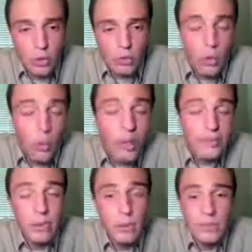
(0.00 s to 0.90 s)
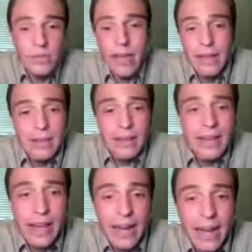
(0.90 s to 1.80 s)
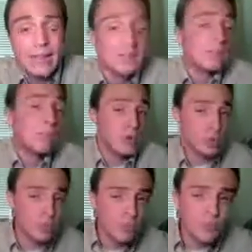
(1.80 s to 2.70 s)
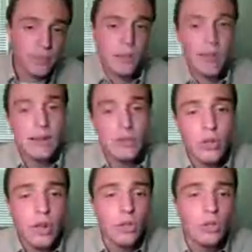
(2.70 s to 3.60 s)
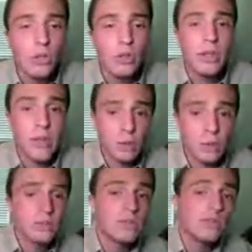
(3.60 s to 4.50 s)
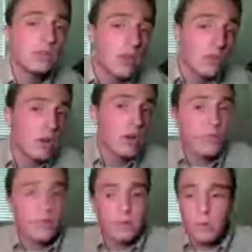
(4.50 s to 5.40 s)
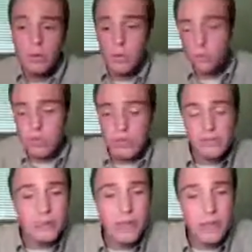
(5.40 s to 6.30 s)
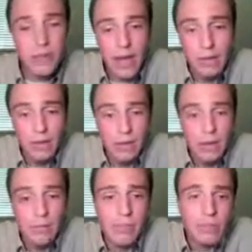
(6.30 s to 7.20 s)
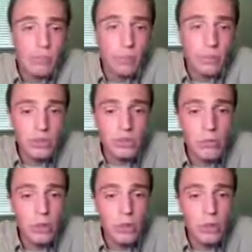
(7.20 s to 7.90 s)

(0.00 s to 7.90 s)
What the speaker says: or sorry, white's goal is to get a knight against a bishop and to try to control the light squares. He's going to try to trade off the light square bishops, as happened here, basically forced at this